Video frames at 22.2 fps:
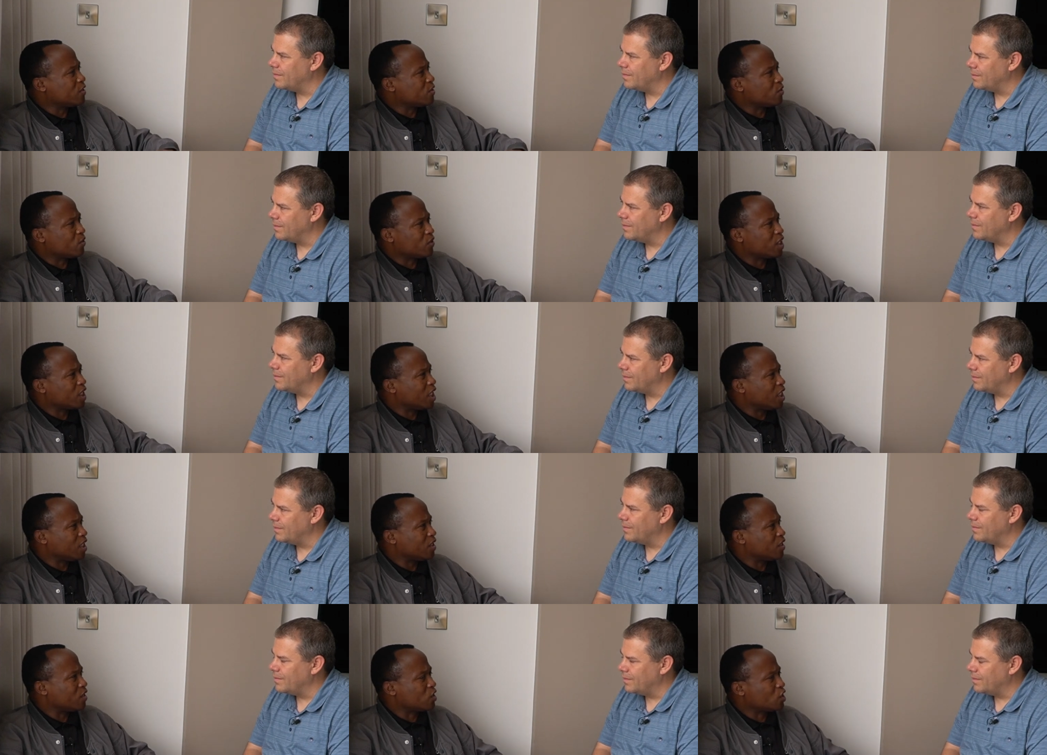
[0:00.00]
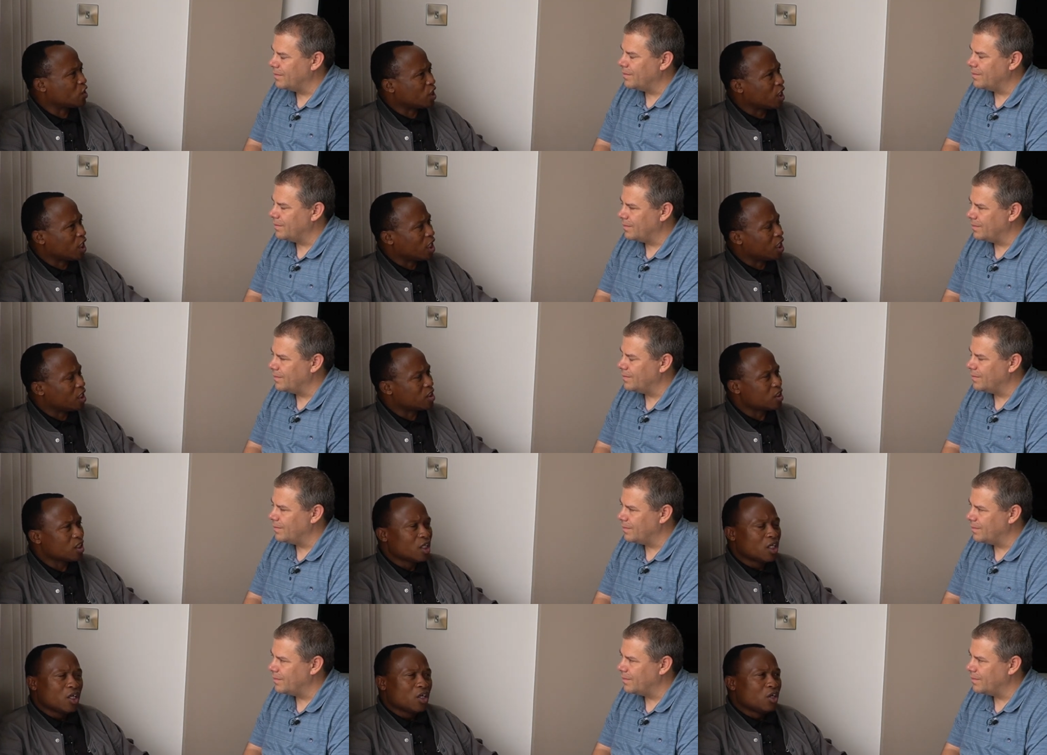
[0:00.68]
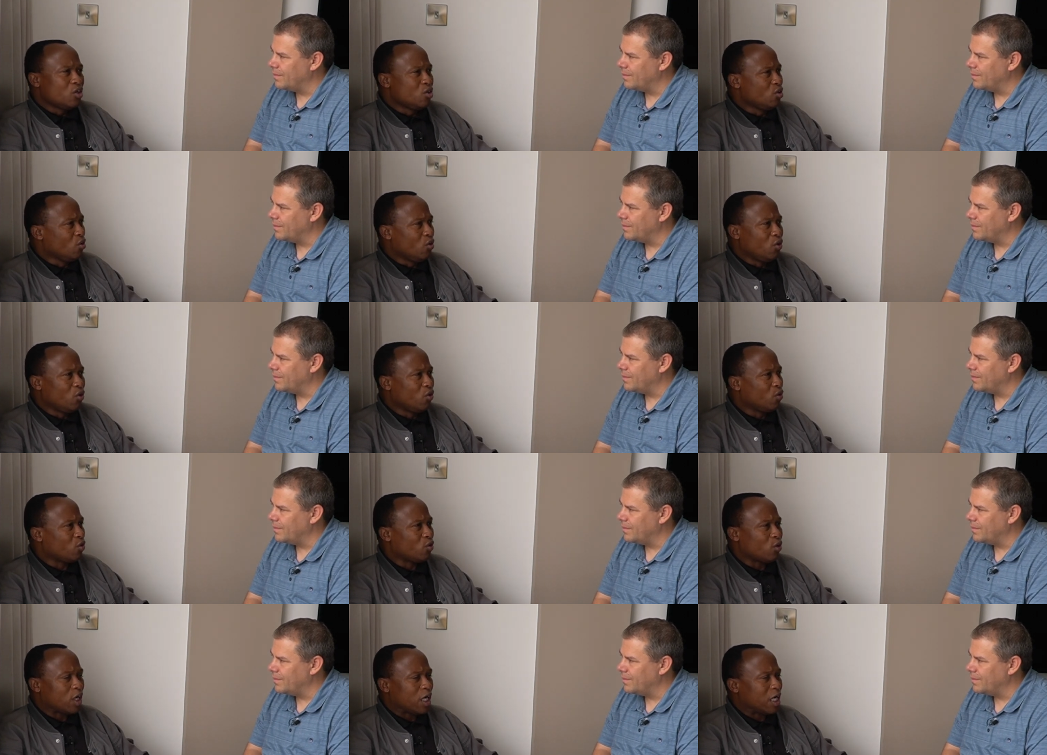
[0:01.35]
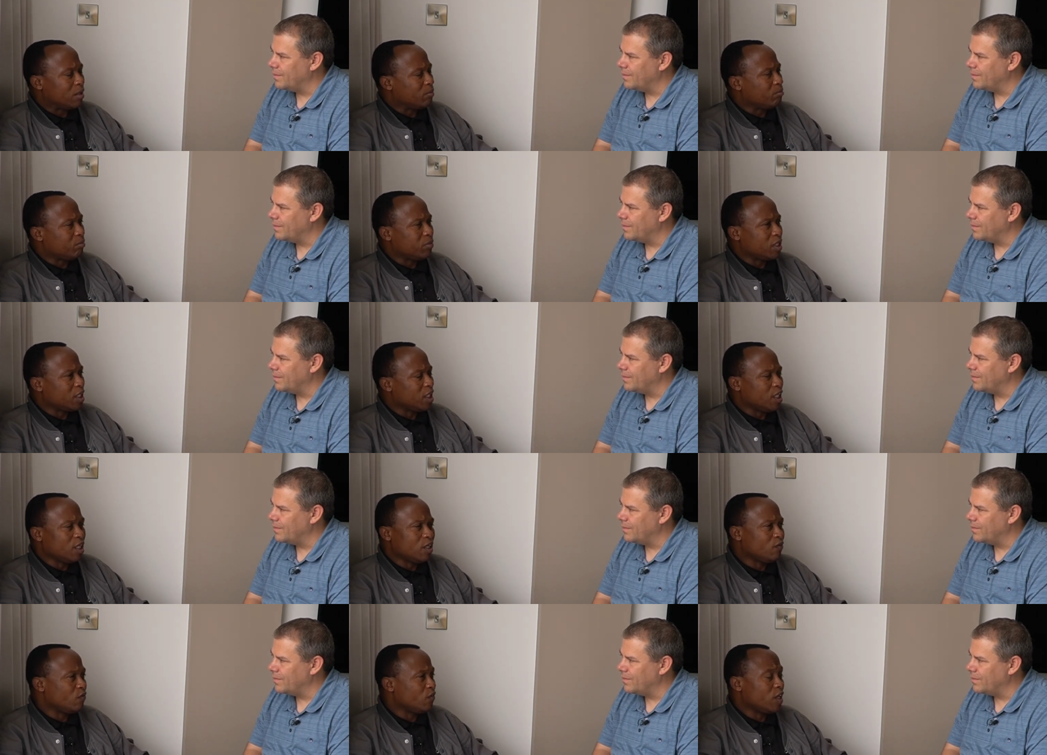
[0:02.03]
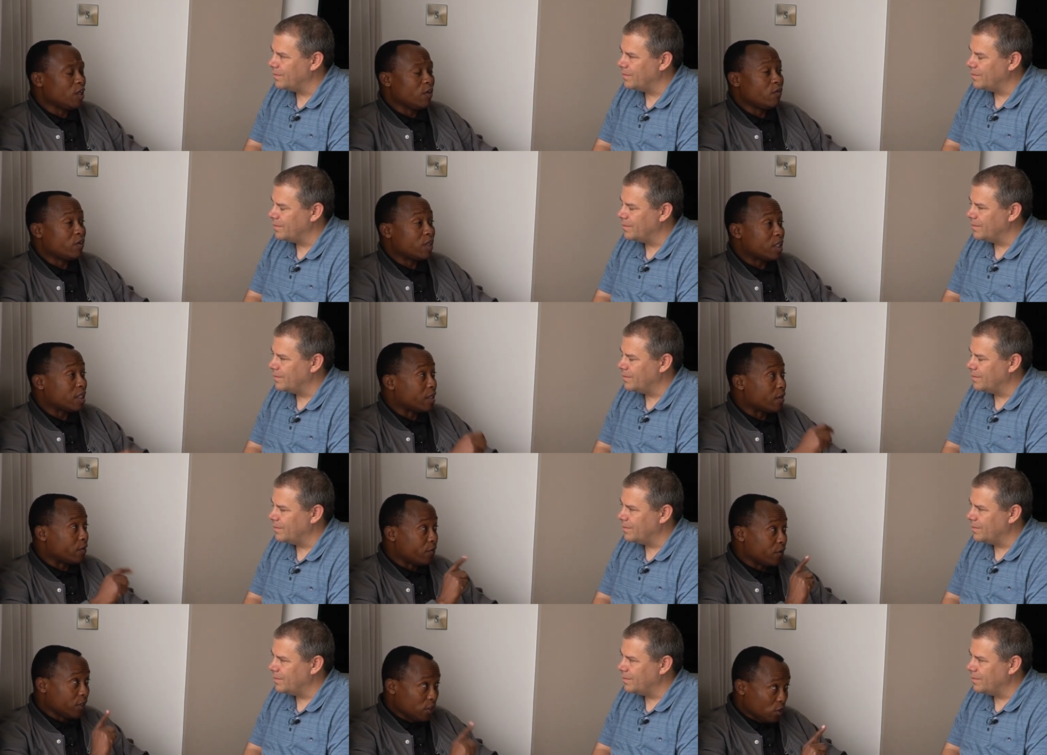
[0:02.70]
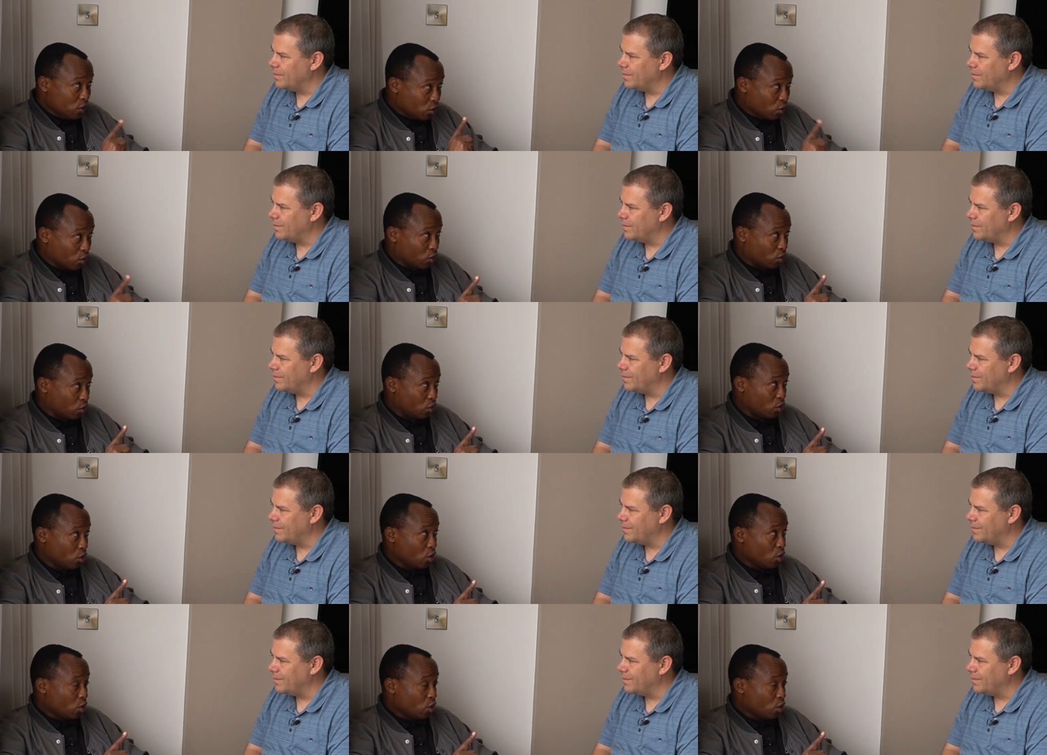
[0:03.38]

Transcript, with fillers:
Speaker 1: is okay in the church. No, I believe even the reason